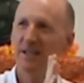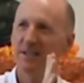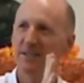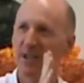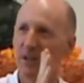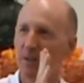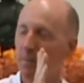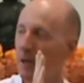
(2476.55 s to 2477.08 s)

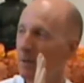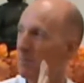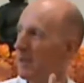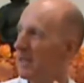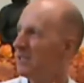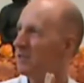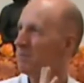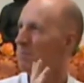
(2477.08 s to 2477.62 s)
So the
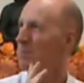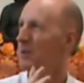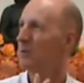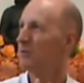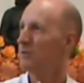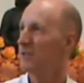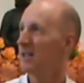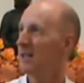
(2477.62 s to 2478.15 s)
momentum
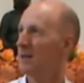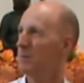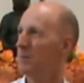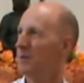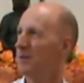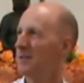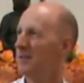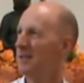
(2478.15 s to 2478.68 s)
builds up
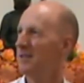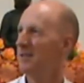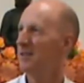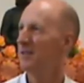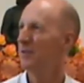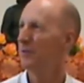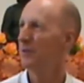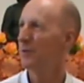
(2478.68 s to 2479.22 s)

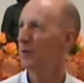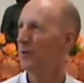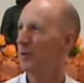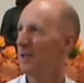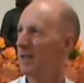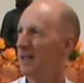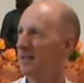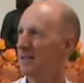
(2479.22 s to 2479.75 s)
through
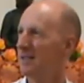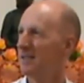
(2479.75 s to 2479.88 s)
that.